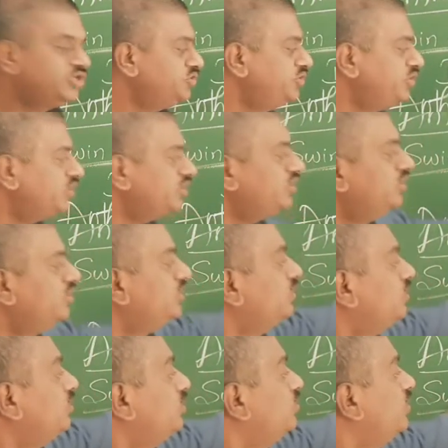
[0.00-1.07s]
here
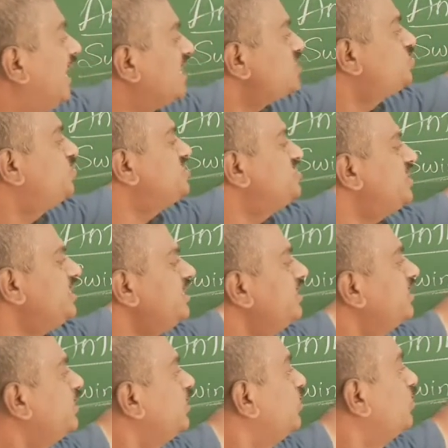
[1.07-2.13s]
as we say
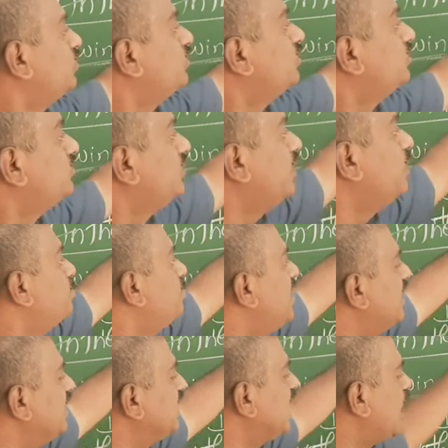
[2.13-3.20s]
the
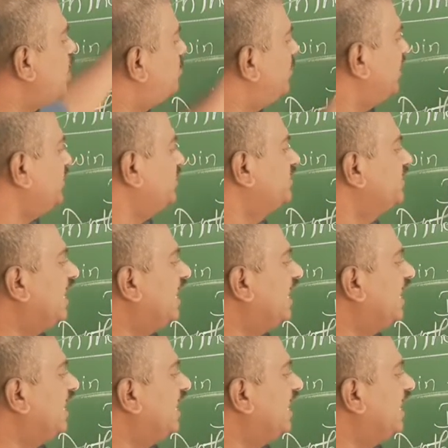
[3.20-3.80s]
male gamete